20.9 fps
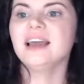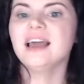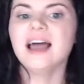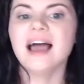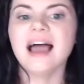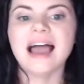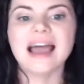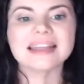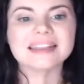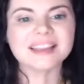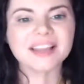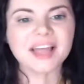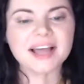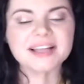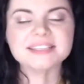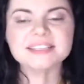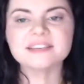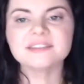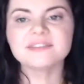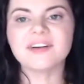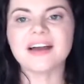had
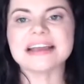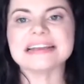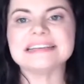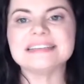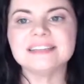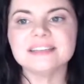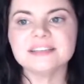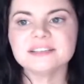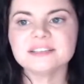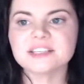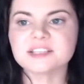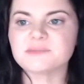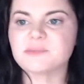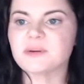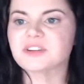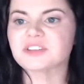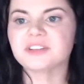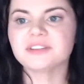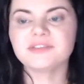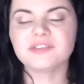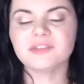lots of ideas,
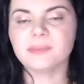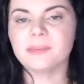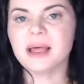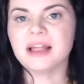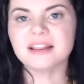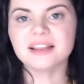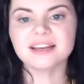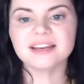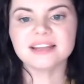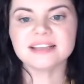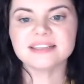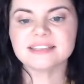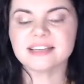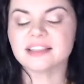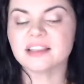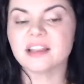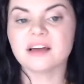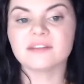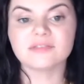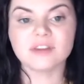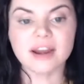especially for melodies. I
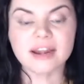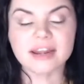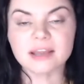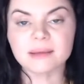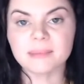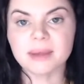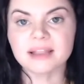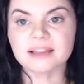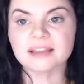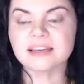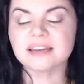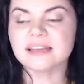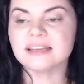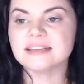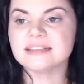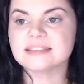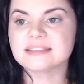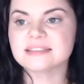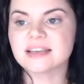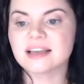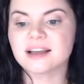love writing
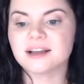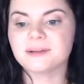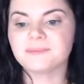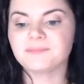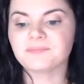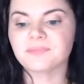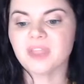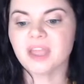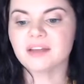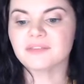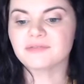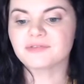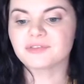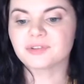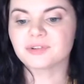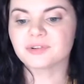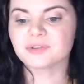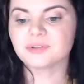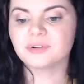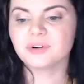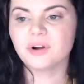melodies, and
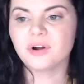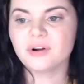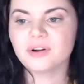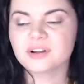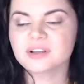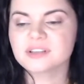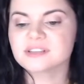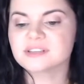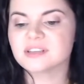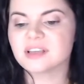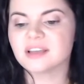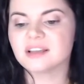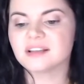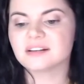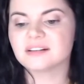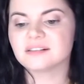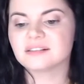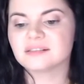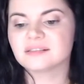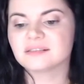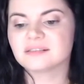for hooks
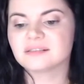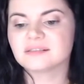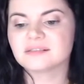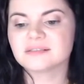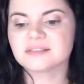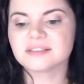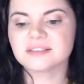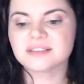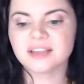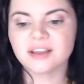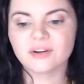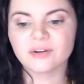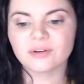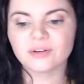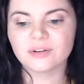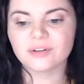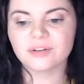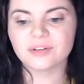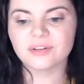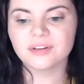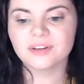and
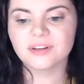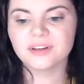single